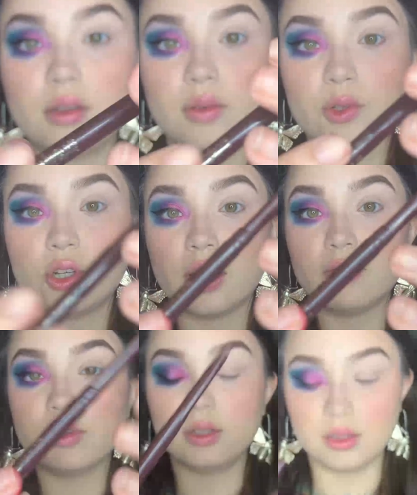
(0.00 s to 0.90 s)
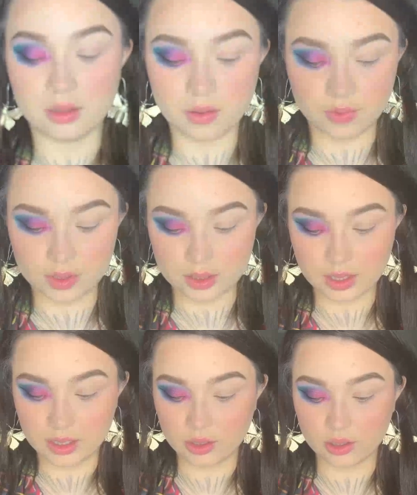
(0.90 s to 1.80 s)
Which I really love this
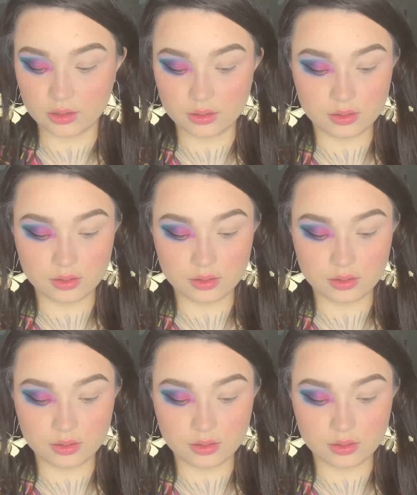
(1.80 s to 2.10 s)
liner.